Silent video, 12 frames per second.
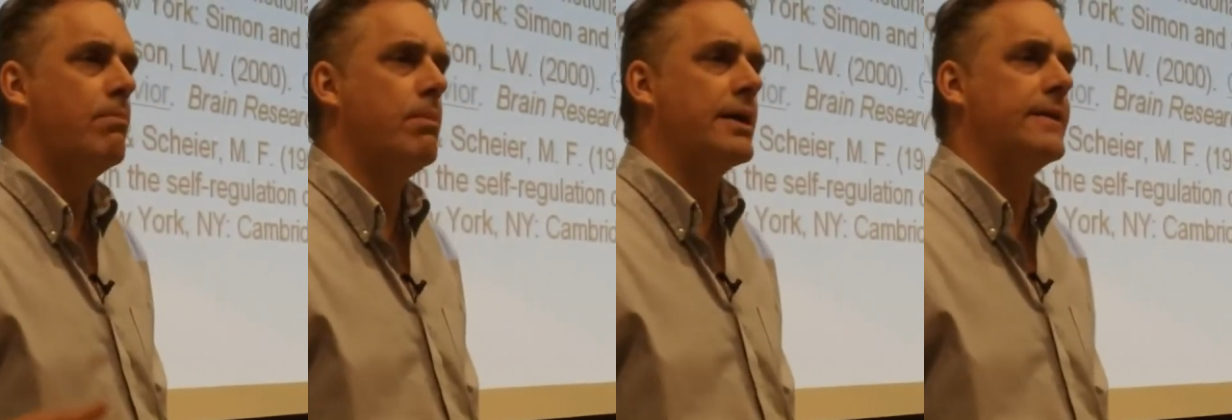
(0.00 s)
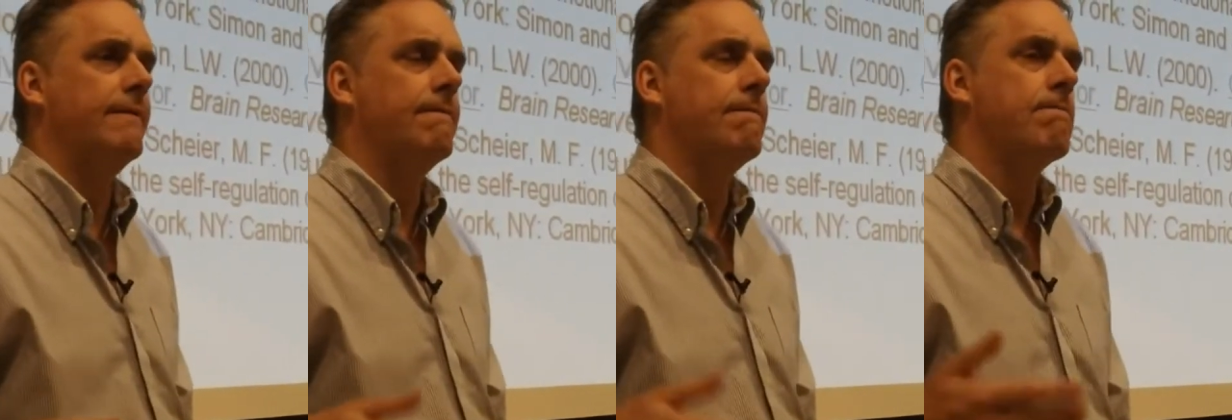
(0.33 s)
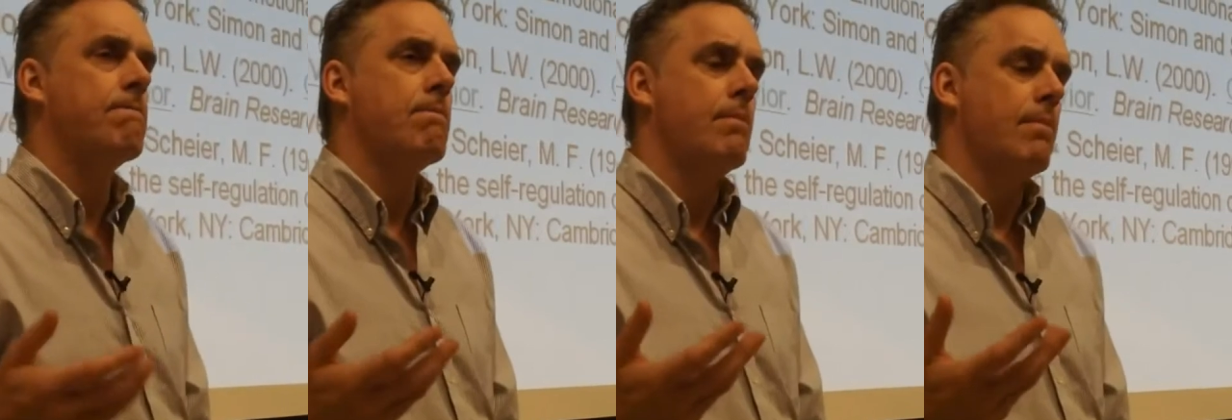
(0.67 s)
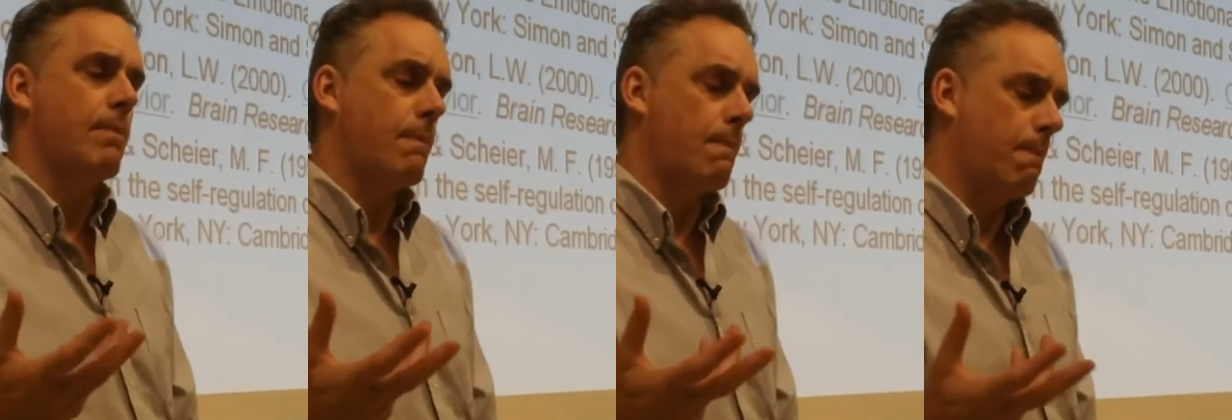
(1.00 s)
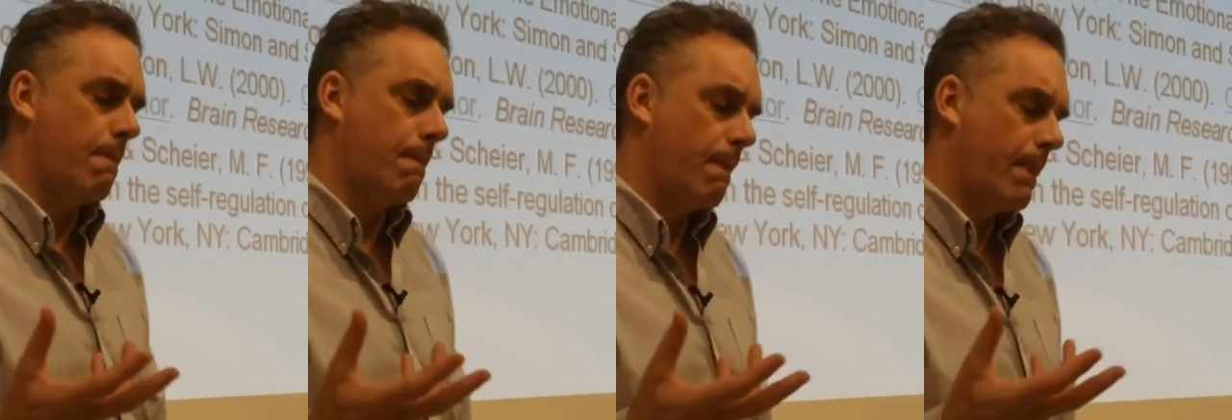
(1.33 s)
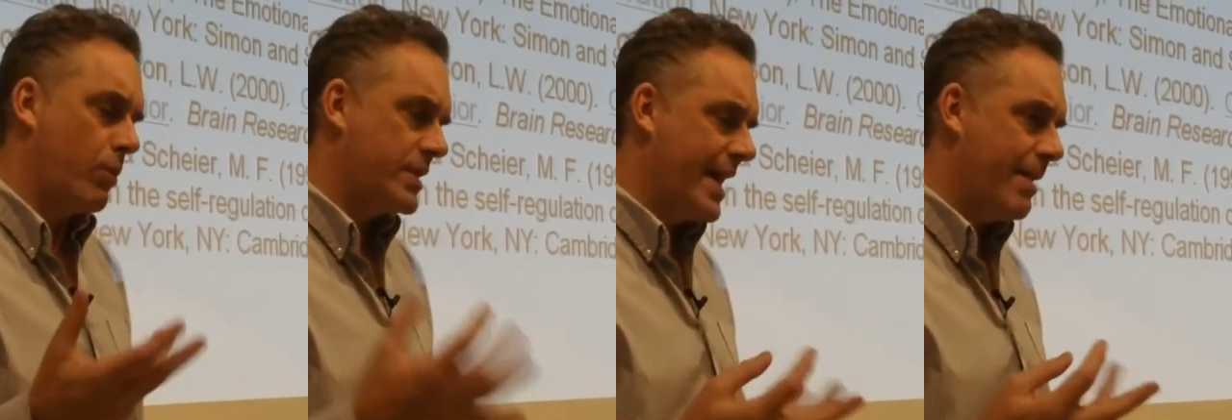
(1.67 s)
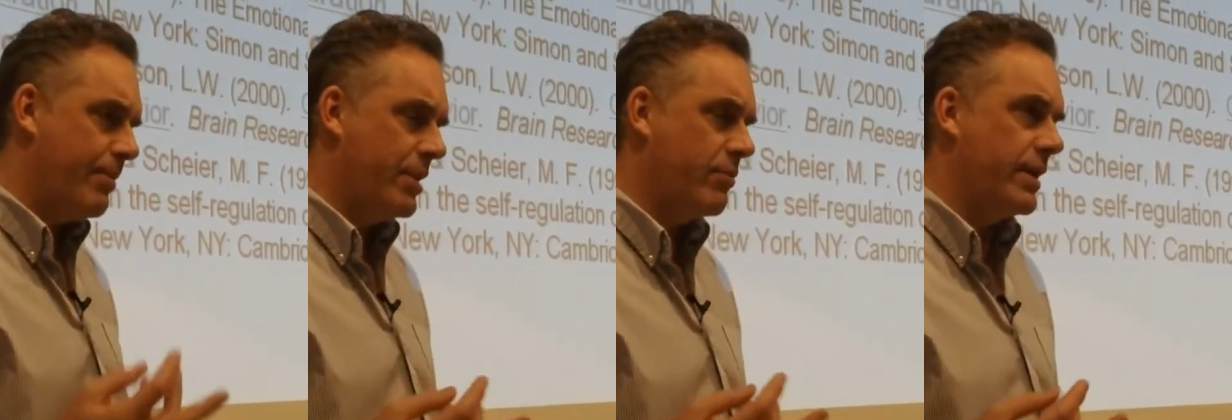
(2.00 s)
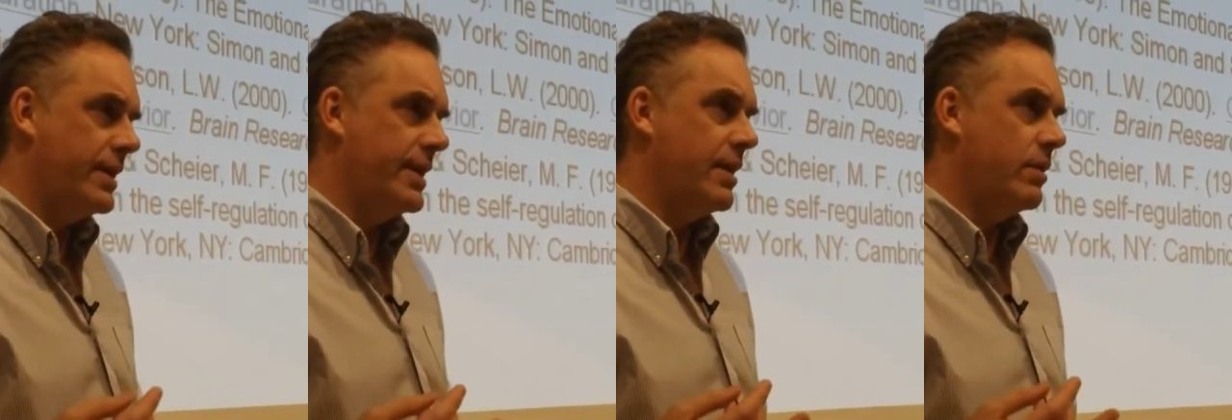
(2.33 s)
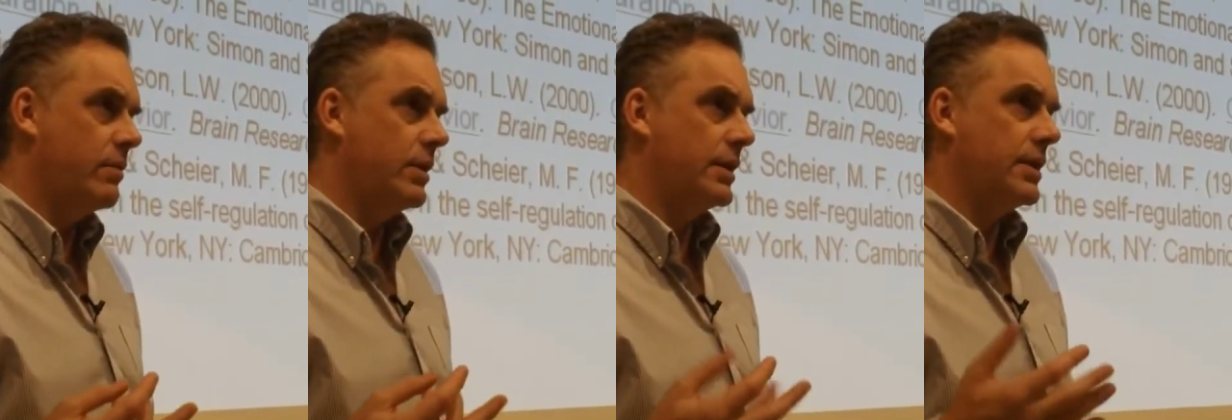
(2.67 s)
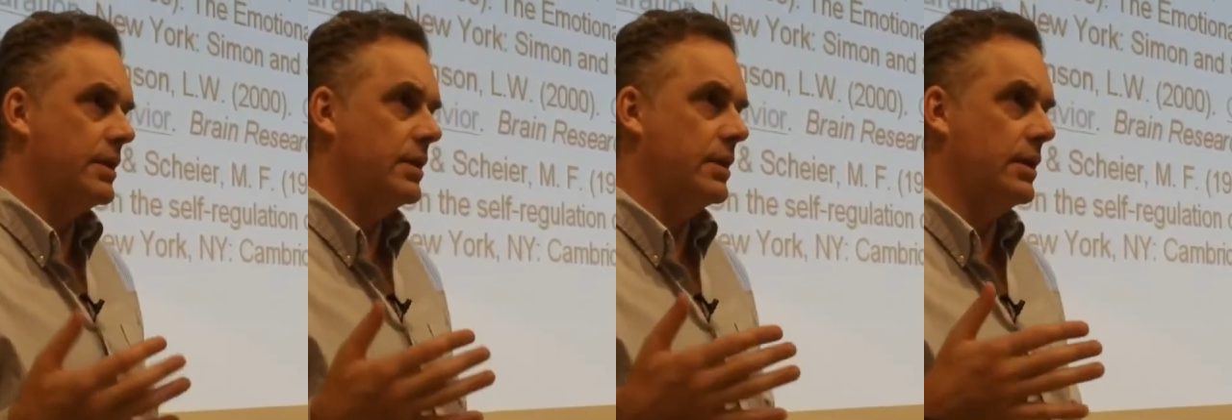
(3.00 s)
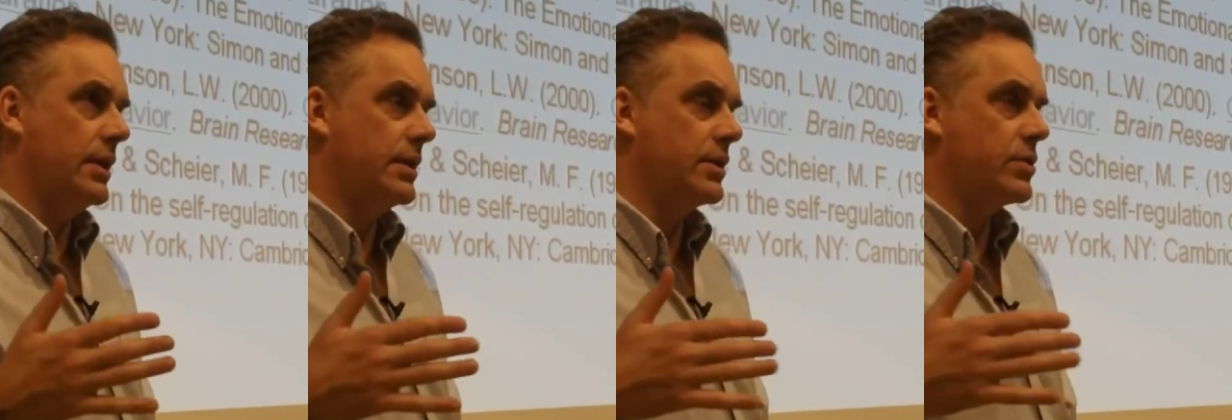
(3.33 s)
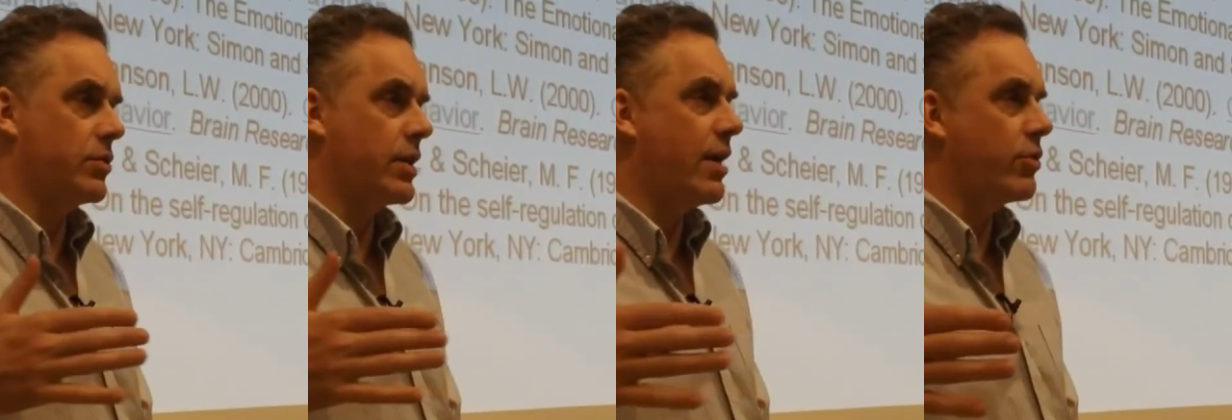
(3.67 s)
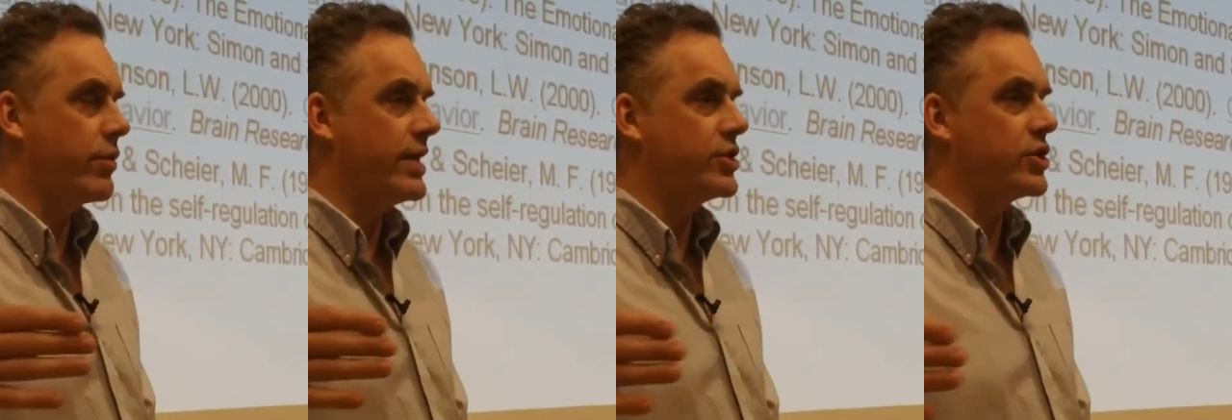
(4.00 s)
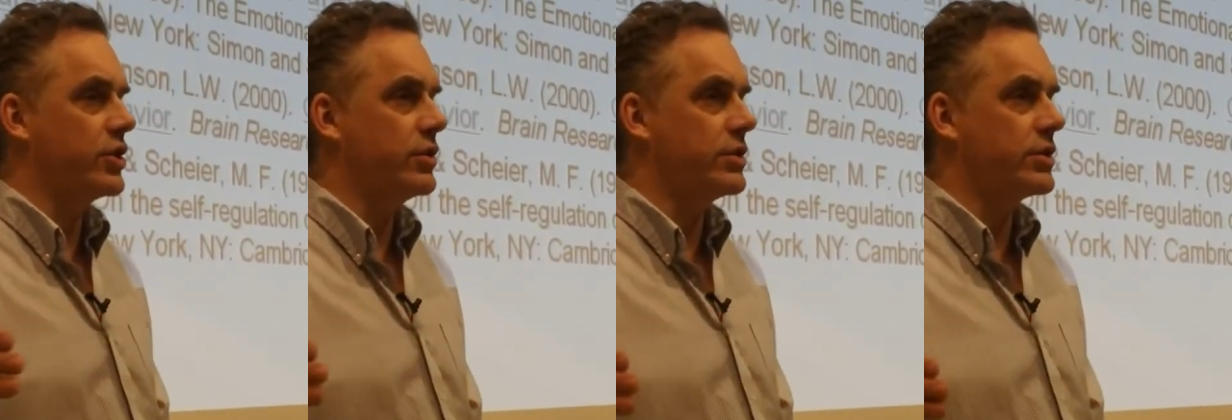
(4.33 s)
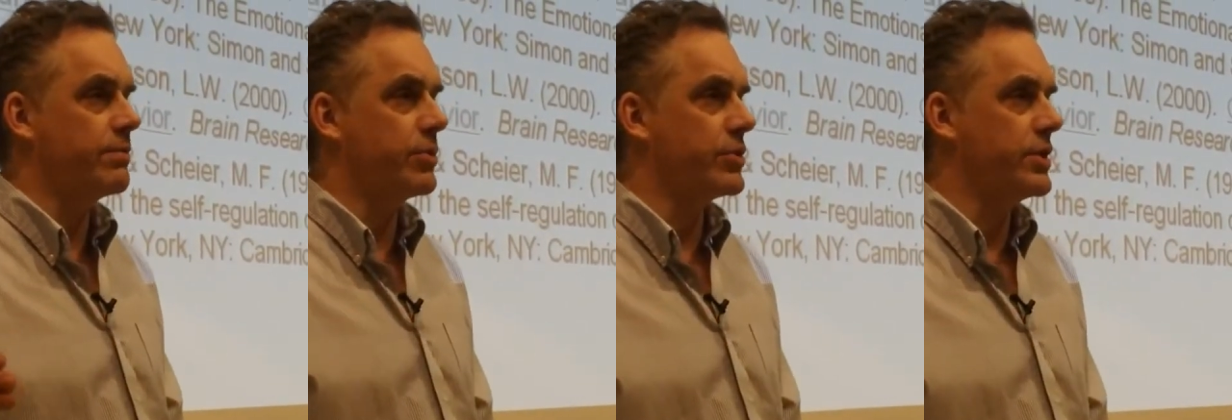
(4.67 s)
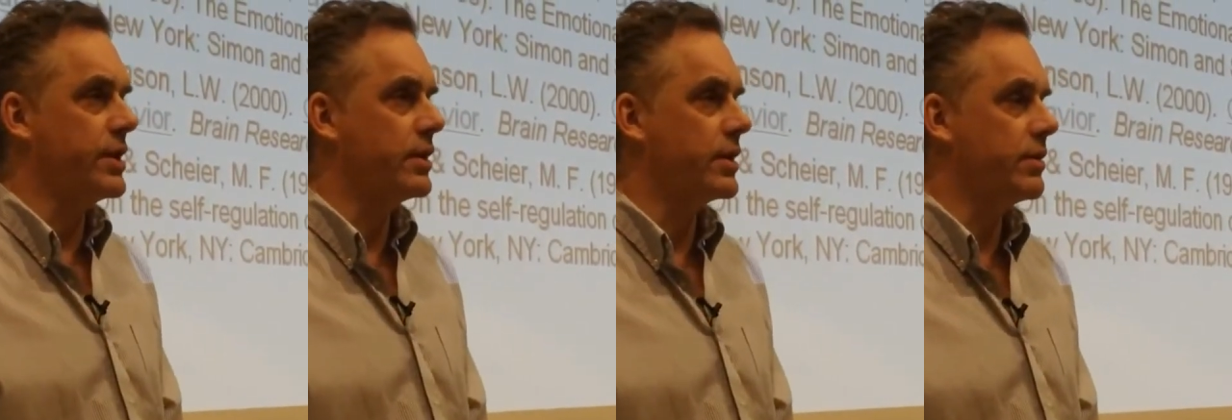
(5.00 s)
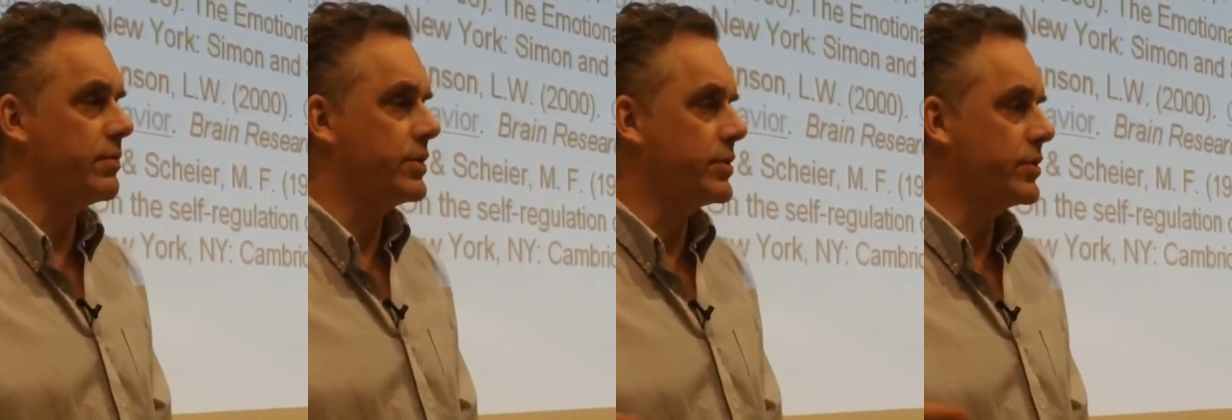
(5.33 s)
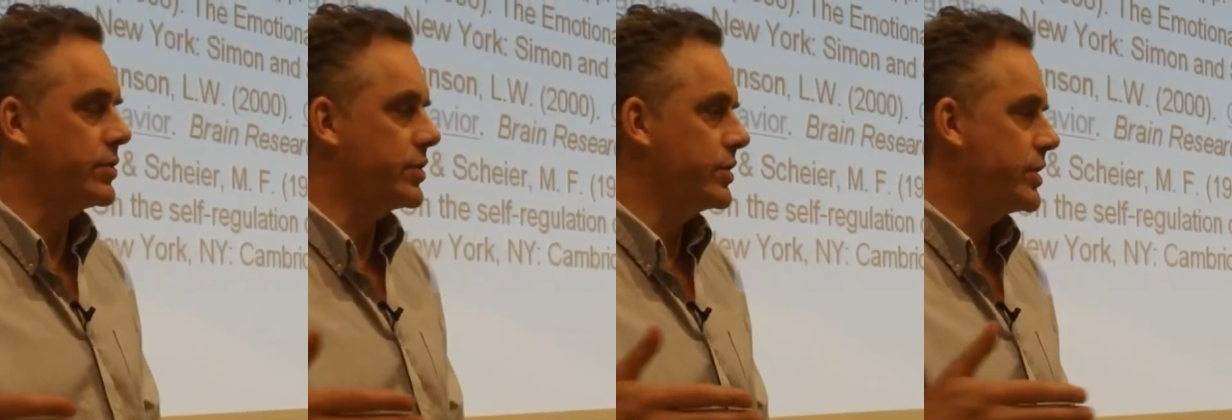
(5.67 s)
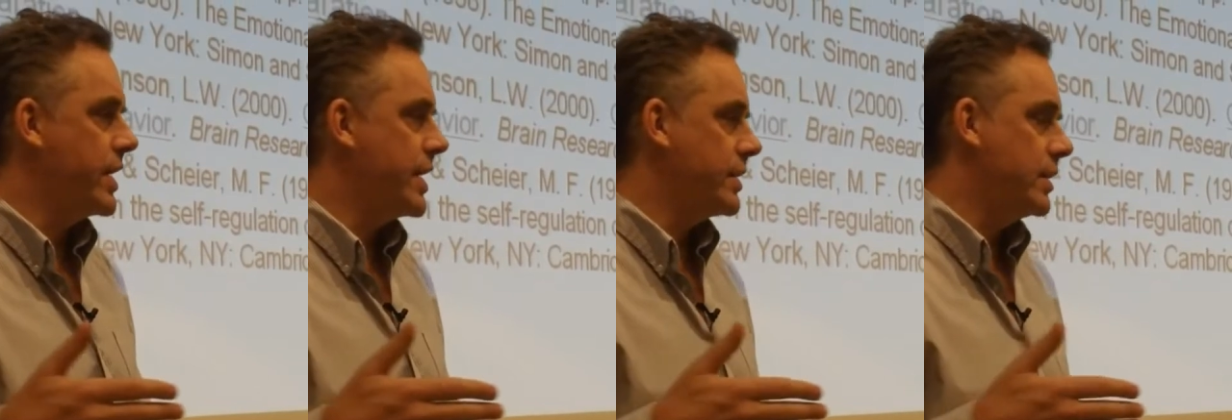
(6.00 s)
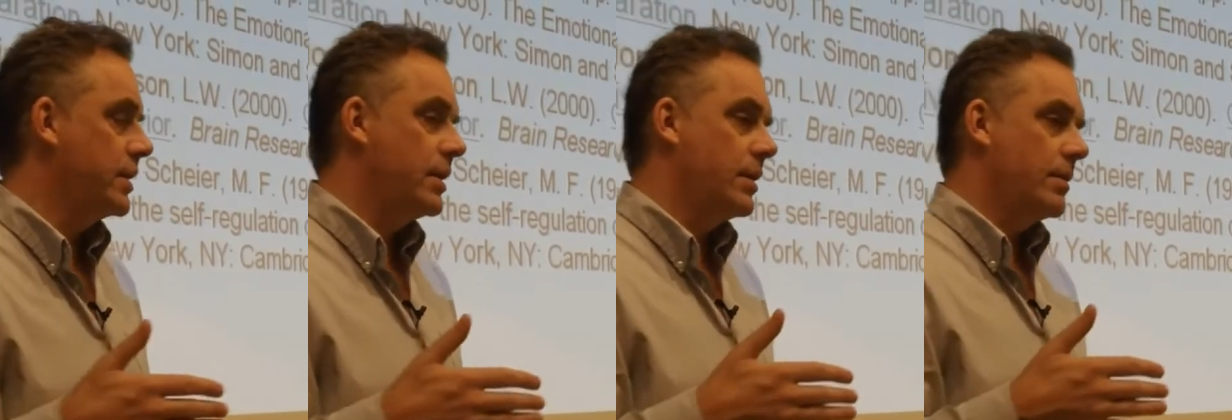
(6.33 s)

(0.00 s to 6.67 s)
But what's happening right now at the sort of outer echelons of personality research is that